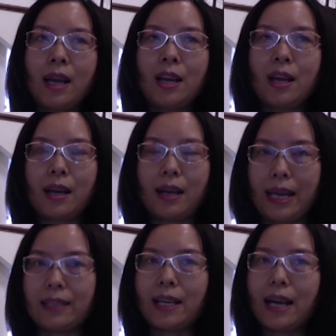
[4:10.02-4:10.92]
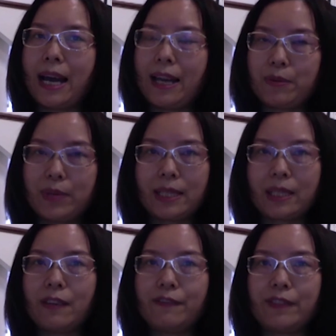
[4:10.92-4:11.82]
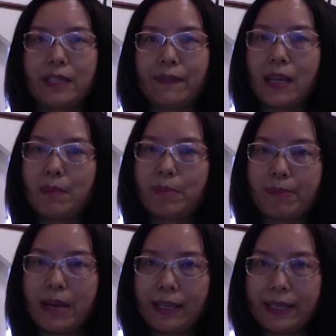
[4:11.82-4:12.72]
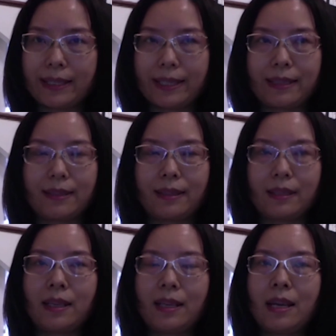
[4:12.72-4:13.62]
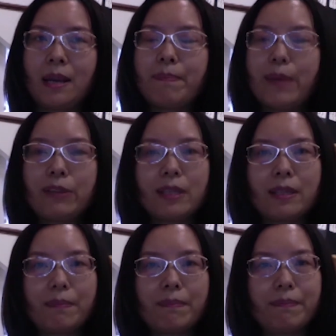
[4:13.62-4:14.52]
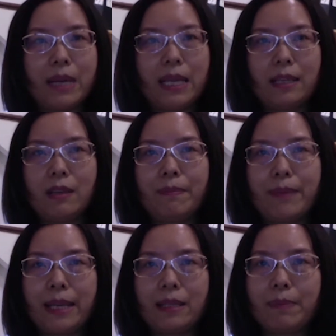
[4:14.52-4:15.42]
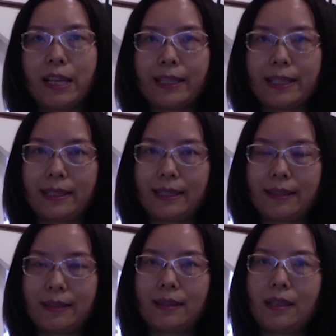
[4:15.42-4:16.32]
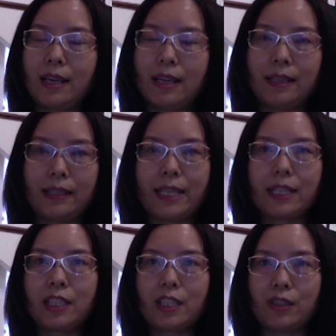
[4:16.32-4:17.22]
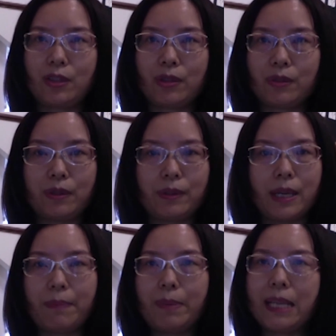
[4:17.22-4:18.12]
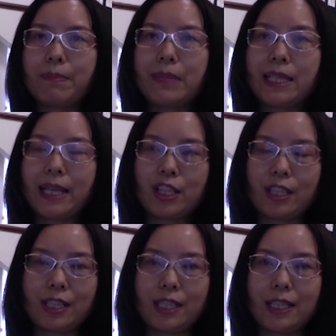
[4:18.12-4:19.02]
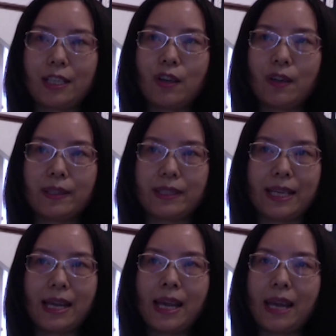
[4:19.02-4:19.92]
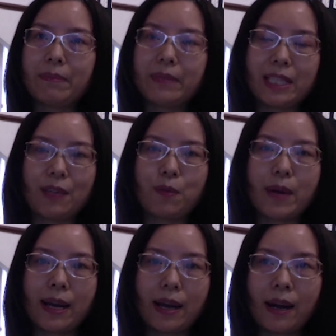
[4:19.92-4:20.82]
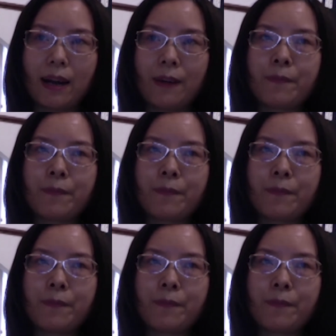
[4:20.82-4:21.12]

uh, at a high risk of developing Parkinson's. Both melanoma and Parkinson's are linked to a pigmentation gene called MC1R.